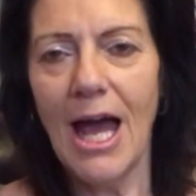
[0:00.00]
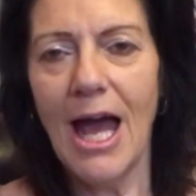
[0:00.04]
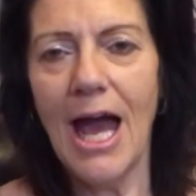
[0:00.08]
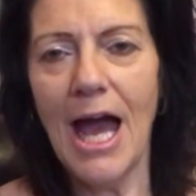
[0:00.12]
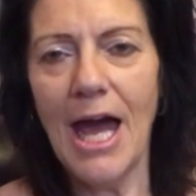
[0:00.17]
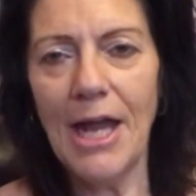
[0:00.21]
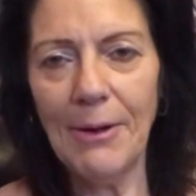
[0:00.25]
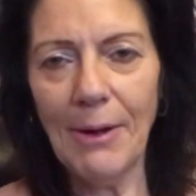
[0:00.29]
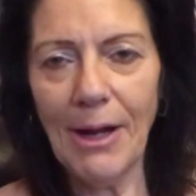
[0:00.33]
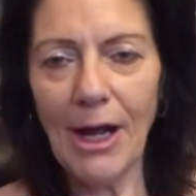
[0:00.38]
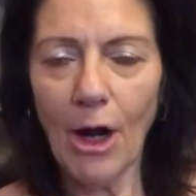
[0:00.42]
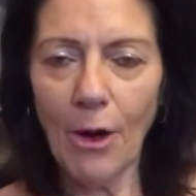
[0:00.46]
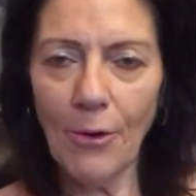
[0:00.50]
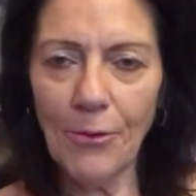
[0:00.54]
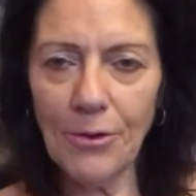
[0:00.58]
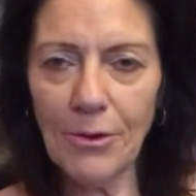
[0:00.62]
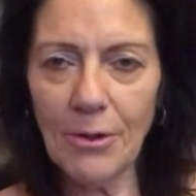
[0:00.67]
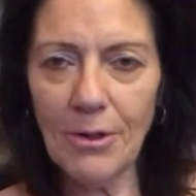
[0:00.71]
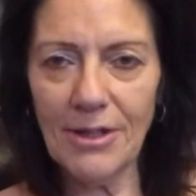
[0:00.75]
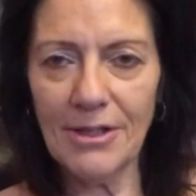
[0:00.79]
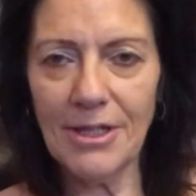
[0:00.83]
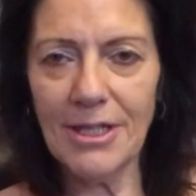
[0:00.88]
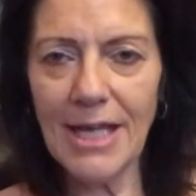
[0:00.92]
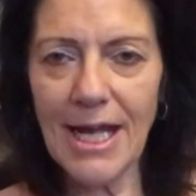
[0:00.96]
Anyway, on
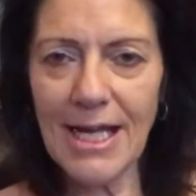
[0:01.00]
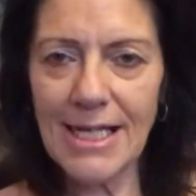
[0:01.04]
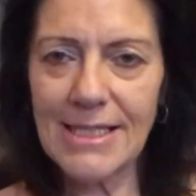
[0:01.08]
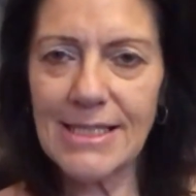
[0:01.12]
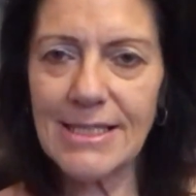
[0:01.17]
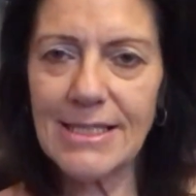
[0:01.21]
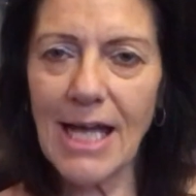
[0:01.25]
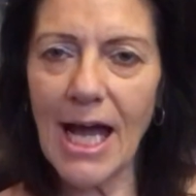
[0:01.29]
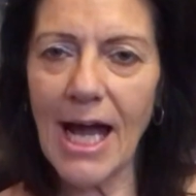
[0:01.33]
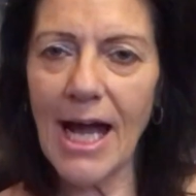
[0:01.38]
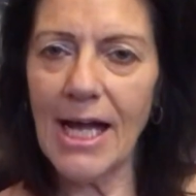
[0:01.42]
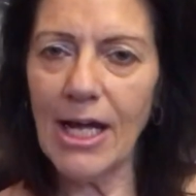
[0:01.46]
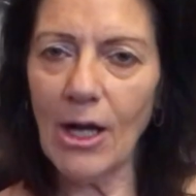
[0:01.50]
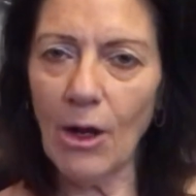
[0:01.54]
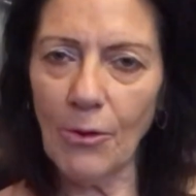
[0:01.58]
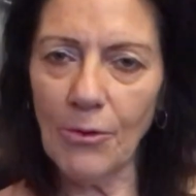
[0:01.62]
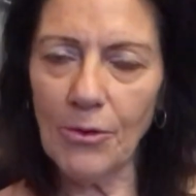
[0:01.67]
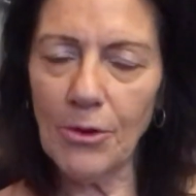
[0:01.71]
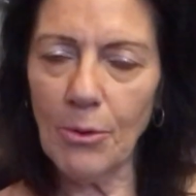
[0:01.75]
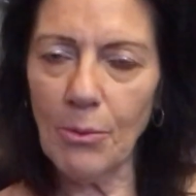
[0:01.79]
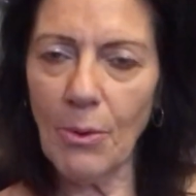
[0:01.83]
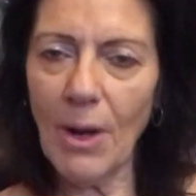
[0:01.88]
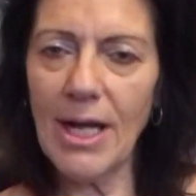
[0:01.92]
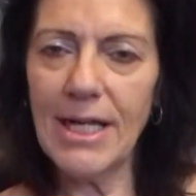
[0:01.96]
the next day, on
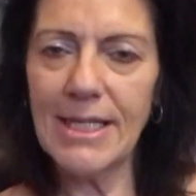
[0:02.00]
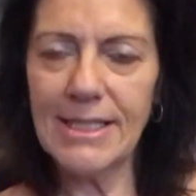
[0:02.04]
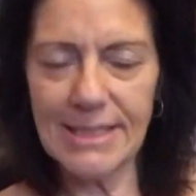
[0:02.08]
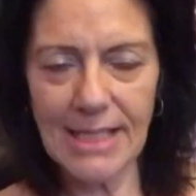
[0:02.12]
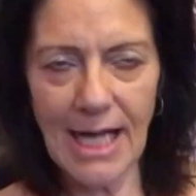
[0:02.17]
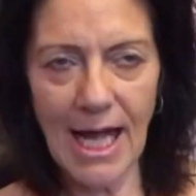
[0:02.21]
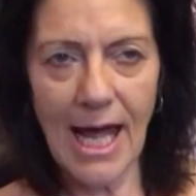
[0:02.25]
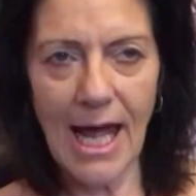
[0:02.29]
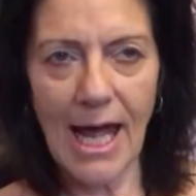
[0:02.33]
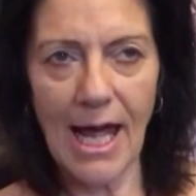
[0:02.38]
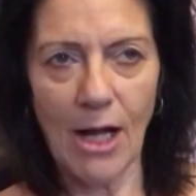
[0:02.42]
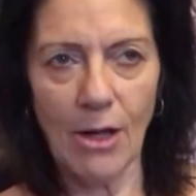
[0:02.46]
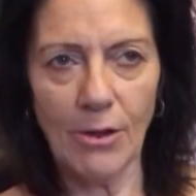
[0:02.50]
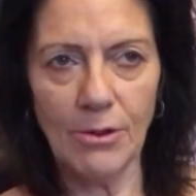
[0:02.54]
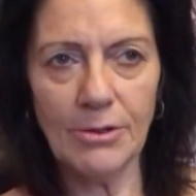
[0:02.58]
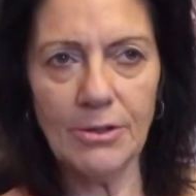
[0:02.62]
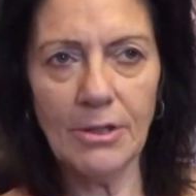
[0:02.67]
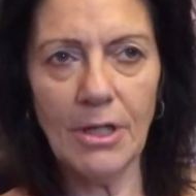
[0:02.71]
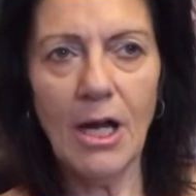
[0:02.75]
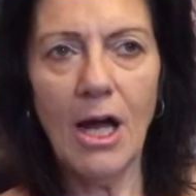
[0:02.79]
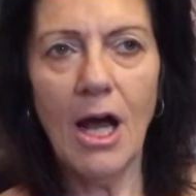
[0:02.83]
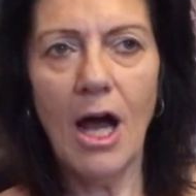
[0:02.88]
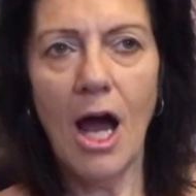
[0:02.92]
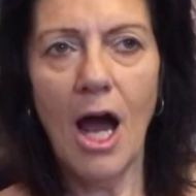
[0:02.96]
the way down,